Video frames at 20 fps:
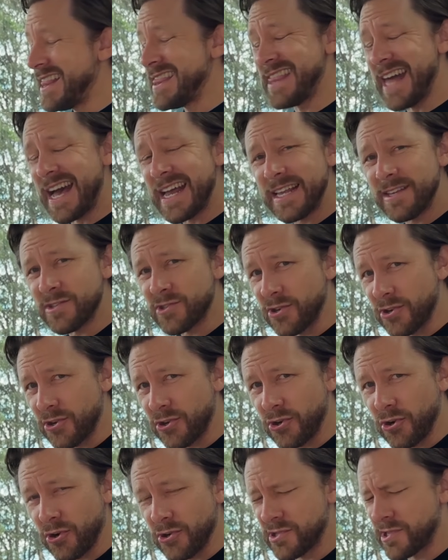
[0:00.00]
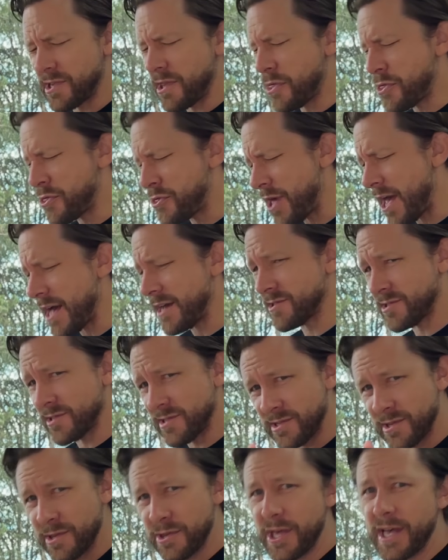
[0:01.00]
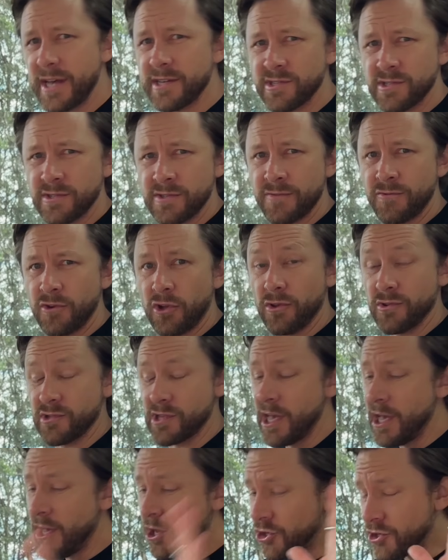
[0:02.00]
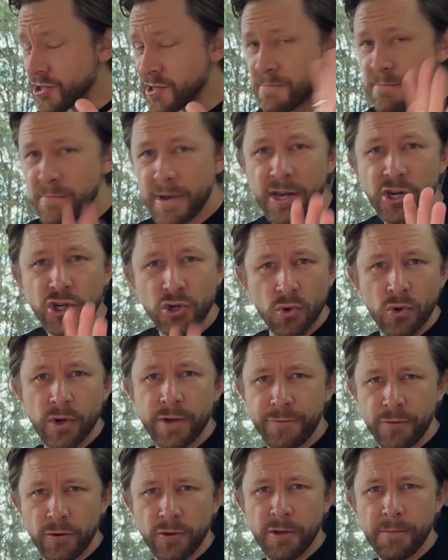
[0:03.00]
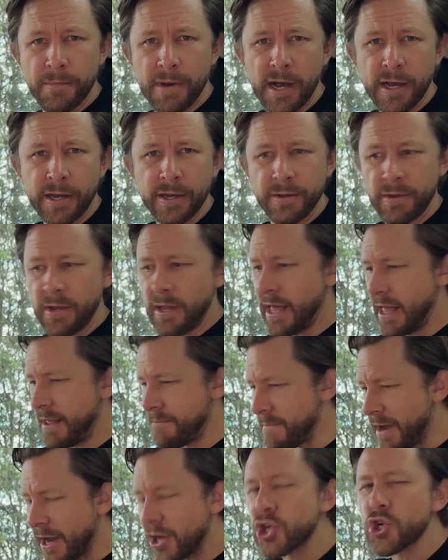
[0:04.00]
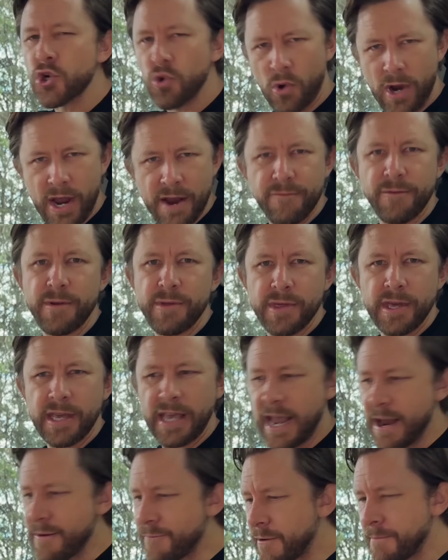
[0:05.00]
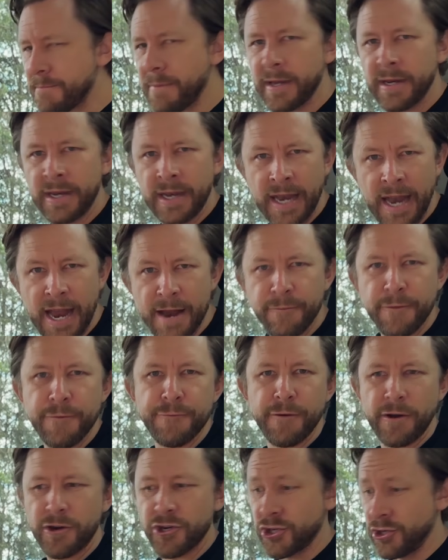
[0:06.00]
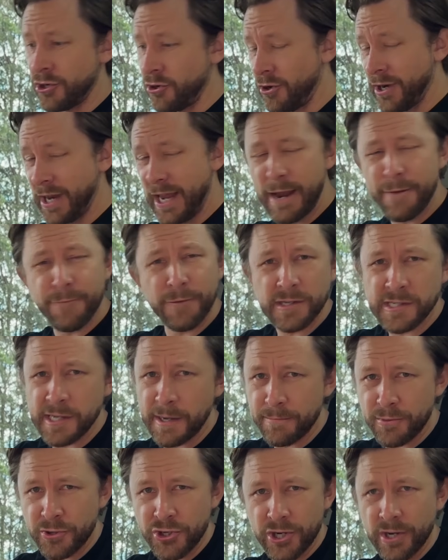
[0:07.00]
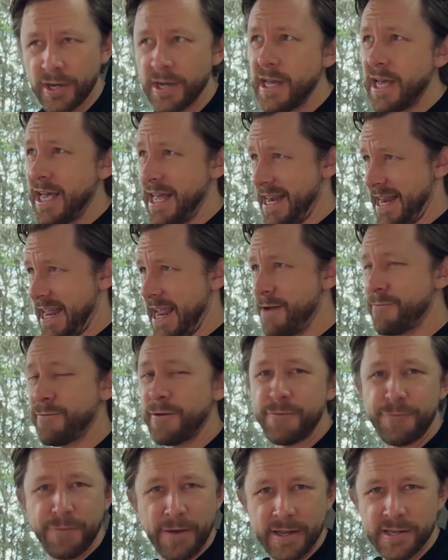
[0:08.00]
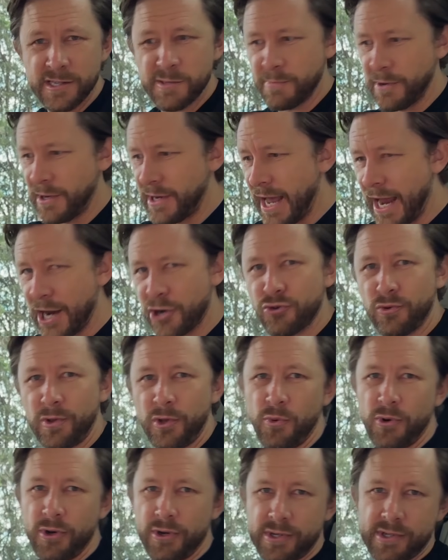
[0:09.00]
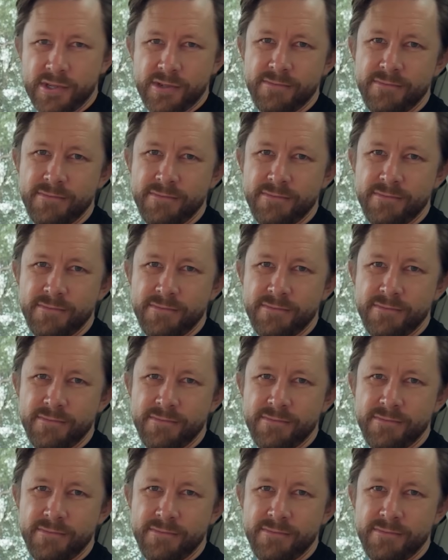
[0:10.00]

That is going to cost thousands and thousands of dollars. Just make sure, if you're in the market, make sure everything, every button, every function on every temperature and every fan speed actually works.